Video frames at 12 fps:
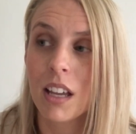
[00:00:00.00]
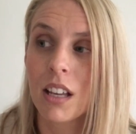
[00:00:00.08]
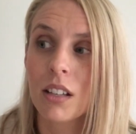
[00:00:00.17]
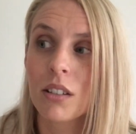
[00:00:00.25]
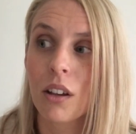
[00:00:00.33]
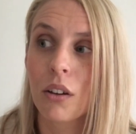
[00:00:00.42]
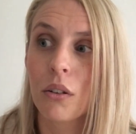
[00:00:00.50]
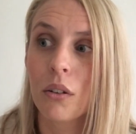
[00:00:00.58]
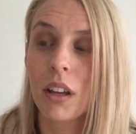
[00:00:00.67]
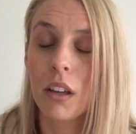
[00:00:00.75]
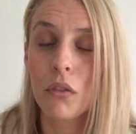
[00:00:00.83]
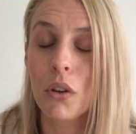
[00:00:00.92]
So
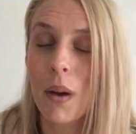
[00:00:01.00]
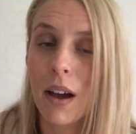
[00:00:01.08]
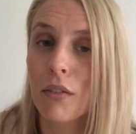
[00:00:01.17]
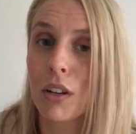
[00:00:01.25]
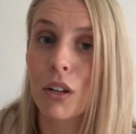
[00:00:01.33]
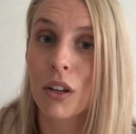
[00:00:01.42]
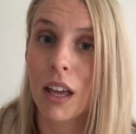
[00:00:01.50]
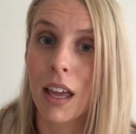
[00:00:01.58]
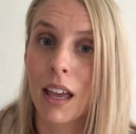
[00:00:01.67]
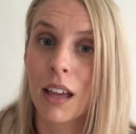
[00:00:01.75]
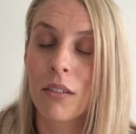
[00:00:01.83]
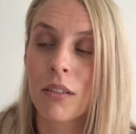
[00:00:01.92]
if you have a look at
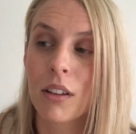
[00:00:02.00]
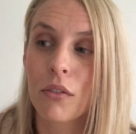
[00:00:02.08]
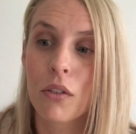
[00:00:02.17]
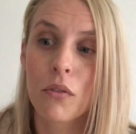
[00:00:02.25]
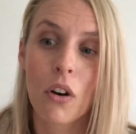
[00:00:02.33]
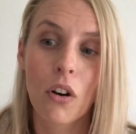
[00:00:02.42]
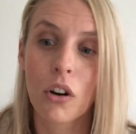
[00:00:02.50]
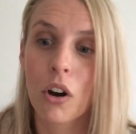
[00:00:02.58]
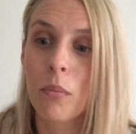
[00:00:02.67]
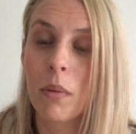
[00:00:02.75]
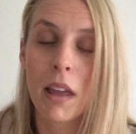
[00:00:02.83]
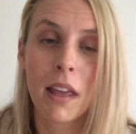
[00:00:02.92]
it, if you've got a
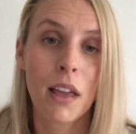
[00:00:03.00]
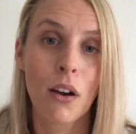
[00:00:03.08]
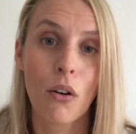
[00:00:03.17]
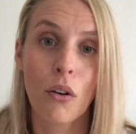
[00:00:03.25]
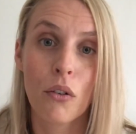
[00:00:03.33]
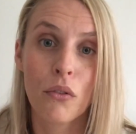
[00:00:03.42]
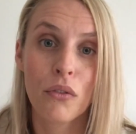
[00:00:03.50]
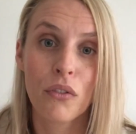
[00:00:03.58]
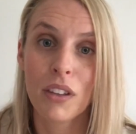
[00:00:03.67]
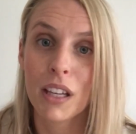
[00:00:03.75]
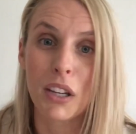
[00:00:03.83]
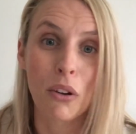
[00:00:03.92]
copy of,
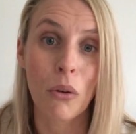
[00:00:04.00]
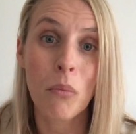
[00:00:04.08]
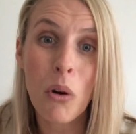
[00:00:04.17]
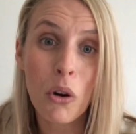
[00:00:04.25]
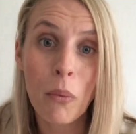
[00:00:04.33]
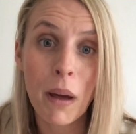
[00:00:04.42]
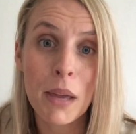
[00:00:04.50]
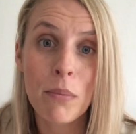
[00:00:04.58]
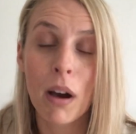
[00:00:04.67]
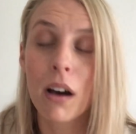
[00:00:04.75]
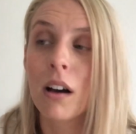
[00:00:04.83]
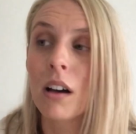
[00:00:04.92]
you know, a mock
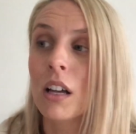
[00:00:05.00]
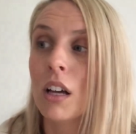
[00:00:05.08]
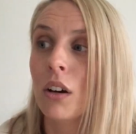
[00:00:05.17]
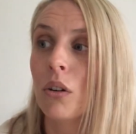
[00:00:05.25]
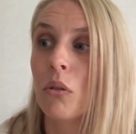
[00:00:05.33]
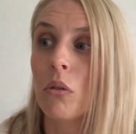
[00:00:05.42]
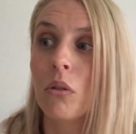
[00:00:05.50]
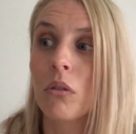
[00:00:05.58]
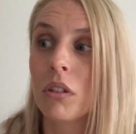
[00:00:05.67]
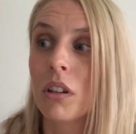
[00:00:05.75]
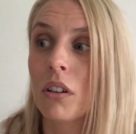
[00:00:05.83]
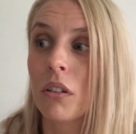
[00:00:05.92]
paper, or,
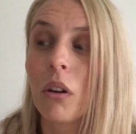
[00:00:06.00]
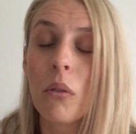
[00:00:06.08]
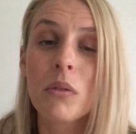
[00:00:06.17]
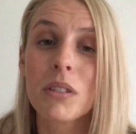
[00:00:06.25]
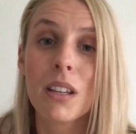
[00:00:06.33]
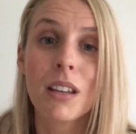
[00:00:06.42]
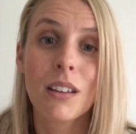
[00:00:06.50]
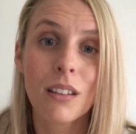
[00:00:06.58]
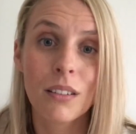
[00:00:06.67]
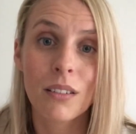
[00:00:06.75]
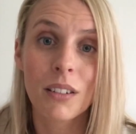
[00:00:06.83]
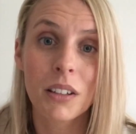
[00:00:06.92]
you know, go onto
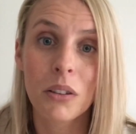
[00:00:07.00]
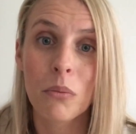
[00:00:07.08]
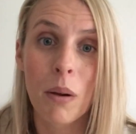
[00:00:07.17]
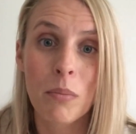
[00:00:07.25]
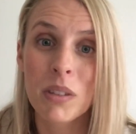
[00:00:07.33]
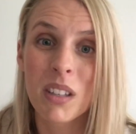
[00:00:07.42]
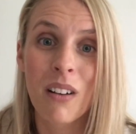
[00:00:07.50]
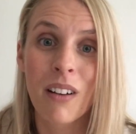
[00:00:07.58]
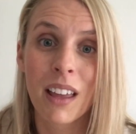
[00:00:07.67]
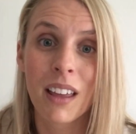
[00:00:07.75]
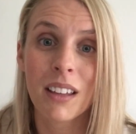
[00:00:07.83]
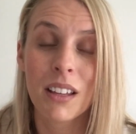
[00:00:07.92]
the
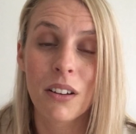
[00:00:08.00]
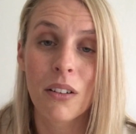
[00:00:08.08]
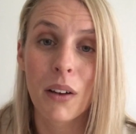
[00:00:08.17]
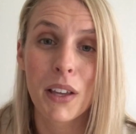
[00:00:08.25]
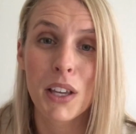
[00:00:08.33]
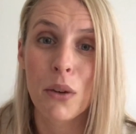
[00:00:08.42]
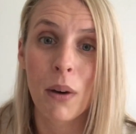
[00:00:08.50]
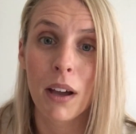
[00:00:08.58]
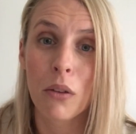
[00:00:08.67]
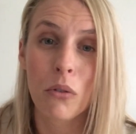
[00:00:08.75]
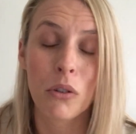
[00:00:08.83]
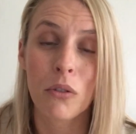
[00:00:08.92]
website, you know,
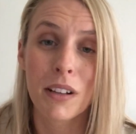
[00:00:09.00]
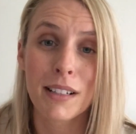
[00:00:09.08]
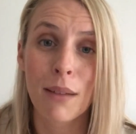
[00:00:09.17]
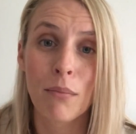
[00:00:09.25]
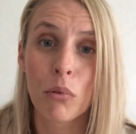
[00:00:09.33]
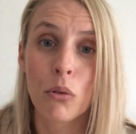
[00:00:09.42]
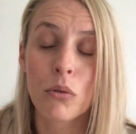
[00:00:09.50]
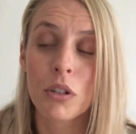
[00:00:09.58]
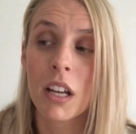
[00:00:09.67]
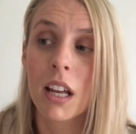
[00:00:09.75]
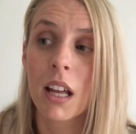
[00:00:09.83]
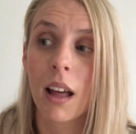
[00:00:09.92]
AQA or your exam board,
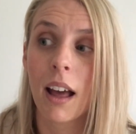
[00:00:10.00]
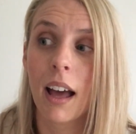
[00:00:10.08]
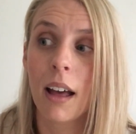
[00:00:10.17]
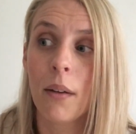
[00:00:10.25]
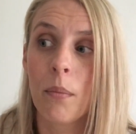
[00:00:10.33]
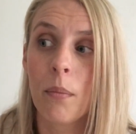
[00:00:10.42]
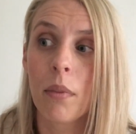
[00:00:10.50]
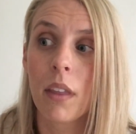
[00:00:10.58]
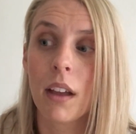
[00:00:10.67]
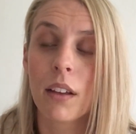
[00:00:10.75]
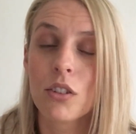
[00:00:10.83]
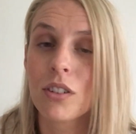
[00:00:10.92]
and
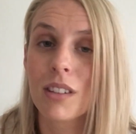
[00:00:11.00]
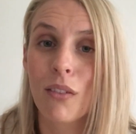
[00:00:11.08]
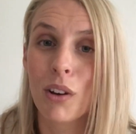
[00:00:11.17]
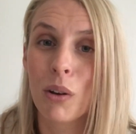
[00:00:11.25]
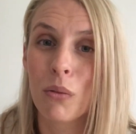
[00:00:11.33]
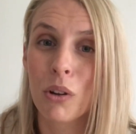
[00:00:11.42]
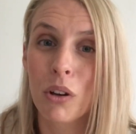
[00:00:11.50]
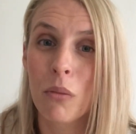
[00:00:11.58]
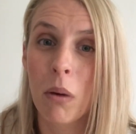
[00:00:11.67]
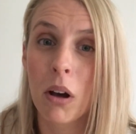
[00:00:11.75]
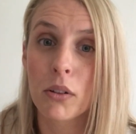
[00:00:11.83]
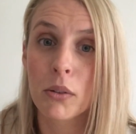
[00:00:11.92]
just have a little look at
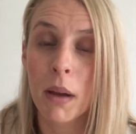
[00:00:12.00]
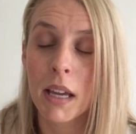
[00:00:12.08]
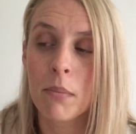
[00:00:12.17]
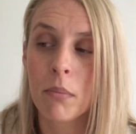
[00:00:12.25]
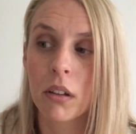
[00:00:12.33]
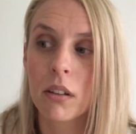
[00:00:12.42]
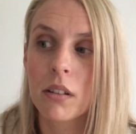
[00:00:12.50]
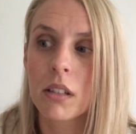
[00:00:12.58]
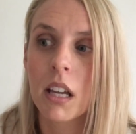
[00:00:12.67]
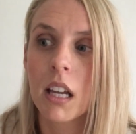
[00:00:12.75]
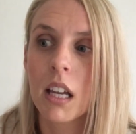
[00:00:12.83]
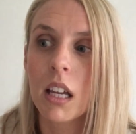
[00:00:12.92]
past papers,
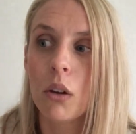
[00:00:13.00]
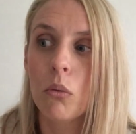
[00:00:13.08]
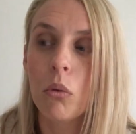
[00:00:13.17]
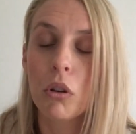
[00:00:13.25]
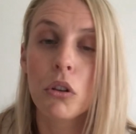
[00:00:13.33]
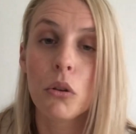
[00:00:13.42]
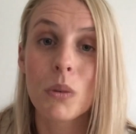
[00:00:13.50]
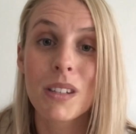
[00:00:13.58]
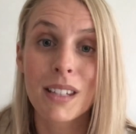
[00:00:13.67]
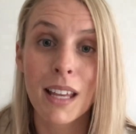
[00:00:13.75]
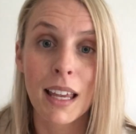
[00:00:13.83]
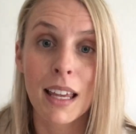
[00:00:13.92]
what you will
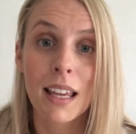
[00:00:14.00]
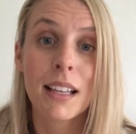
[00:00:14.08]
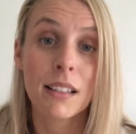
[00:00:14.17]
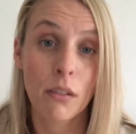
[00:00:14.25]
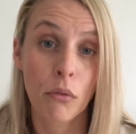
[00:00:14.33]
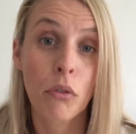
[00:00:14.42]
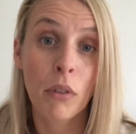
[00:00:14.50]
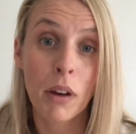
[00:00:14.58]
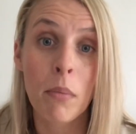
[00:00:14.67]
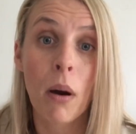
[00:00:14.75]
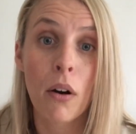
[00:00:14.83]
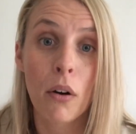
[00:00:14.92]
see is a
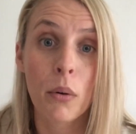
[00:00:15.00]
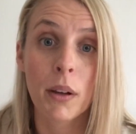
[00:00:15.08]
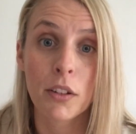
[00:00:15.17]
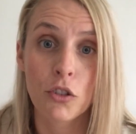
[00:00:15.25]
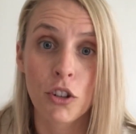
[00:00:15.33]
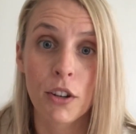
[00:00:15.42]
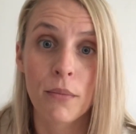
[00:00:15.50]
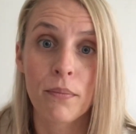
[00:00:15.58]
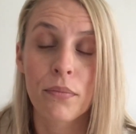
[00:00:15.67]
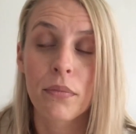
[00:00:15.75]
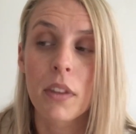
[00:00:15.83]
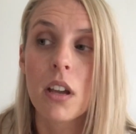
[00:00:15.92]
3-part question.
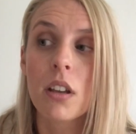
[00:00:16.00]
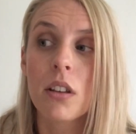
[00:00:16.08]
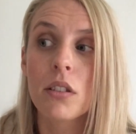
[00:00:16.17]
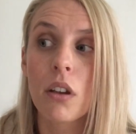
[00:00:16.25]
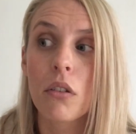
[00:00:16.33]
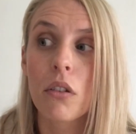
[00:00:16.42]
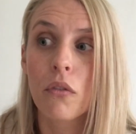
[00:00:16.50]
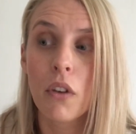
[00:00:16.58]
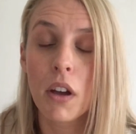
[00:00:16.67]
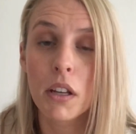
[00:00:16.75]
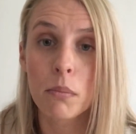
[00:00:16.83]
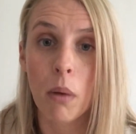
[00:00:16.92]
So the
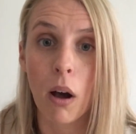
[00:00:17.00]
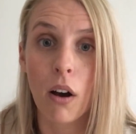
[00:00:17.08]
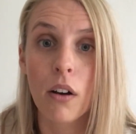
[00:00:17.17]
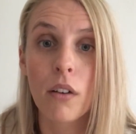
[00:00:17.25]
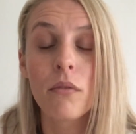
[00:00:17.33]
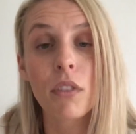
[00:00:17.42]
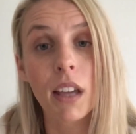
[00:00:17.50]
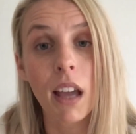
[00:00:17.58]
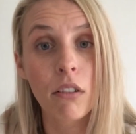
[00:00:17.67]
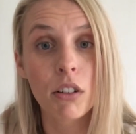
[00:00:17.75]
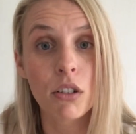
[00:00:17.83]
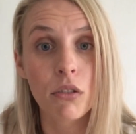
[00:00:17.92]
first part for
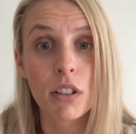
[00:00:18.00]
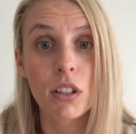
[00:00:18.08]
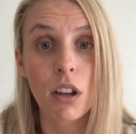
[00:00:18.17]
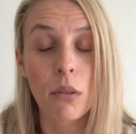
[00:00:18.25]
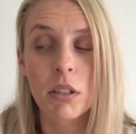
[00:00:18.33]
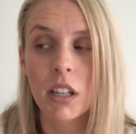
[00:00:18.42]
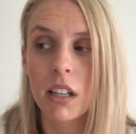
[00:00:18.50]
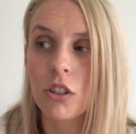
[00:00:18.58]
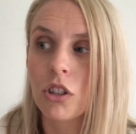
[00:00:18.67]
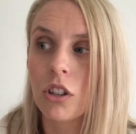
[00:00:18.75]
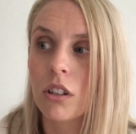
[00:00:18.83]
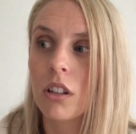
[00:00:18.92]
character
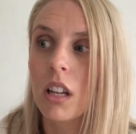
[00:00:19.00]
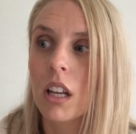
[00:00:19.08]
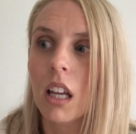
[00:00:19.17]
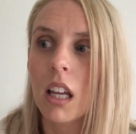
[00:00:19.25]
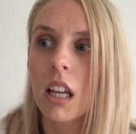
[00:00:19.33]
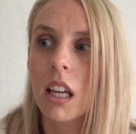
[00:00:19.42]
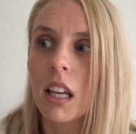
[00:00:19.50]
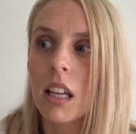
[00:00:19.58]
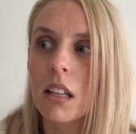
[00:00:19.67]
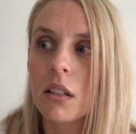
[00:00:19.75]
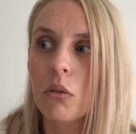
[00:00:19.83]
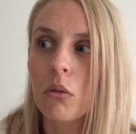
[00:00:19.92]
interpretation
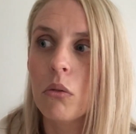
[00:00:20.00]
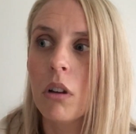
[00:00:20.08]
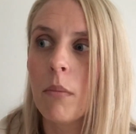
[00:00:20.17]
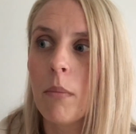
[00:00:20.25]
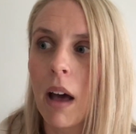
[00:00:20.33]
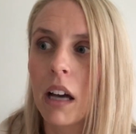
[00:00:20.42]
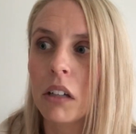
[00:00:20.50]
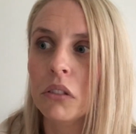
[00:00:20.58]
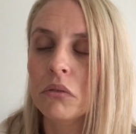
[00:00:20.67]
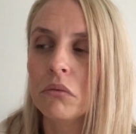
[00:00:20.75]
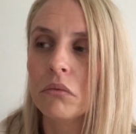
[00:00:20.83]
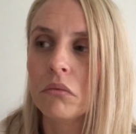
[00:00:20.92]
is all
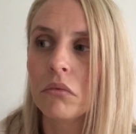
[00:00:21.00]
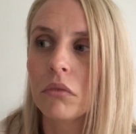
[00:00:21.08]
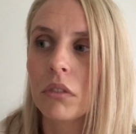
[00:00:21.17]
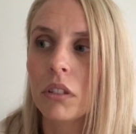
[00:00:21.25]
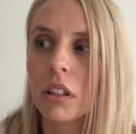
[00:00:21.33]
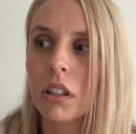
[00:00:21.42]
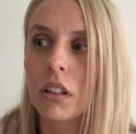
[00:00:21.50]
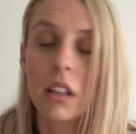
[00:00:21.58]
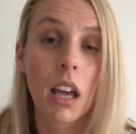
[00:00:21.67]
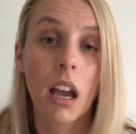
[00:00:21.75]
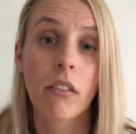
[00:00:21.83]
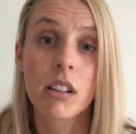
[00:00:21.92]
about the
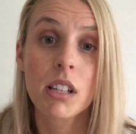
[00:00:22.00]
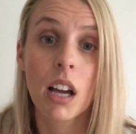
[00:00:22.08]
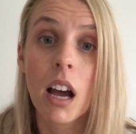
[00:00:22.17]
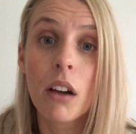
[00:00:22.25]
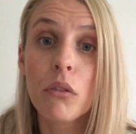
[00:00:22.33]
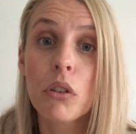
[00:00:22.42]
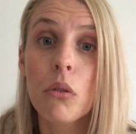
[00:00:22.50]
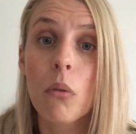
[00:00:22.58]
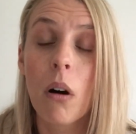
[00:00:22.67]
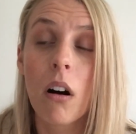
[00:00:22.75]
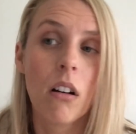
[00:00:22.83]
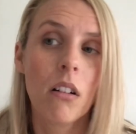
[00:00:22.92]
character, how you
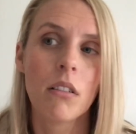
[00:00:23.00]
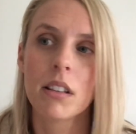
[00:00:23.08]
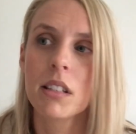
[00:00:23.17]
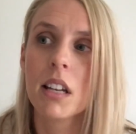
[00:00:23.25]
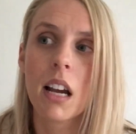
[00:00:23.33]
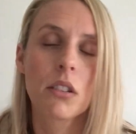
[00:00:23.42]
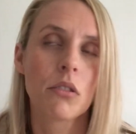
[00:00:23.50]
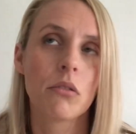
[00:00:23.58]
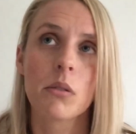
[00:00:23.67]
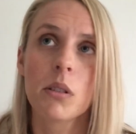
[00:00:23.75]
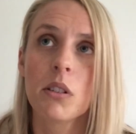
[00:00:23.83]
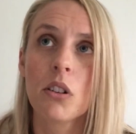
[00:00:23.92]
are as an actor or
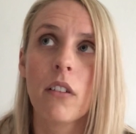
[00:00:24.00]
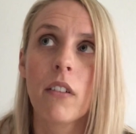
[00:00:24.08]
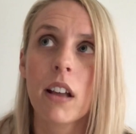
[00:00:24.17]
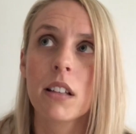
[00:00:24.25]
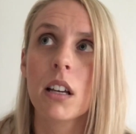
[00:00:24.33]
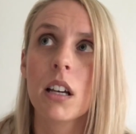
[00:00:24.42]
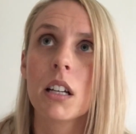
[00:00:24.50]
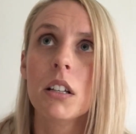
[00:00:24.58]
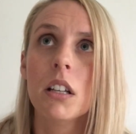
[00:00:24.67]
as a director,